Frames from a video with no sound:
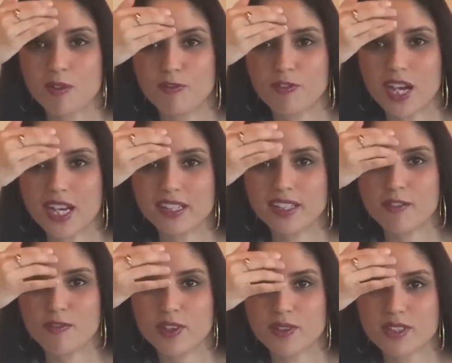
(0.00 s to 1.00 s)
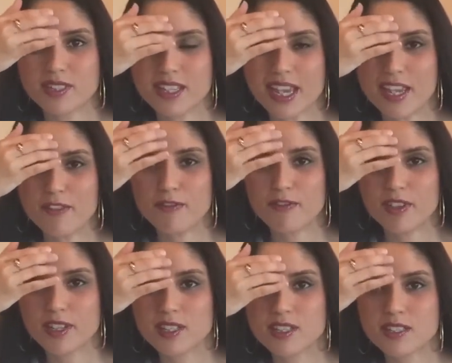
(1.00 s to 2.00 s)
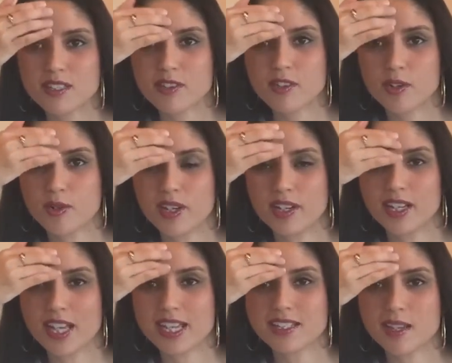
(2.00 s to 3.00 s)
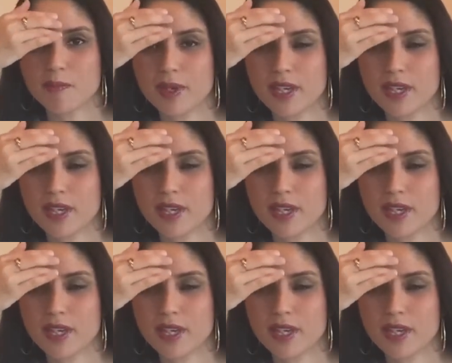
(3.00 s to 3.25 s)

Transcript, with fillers: finally feel safe, secure, and at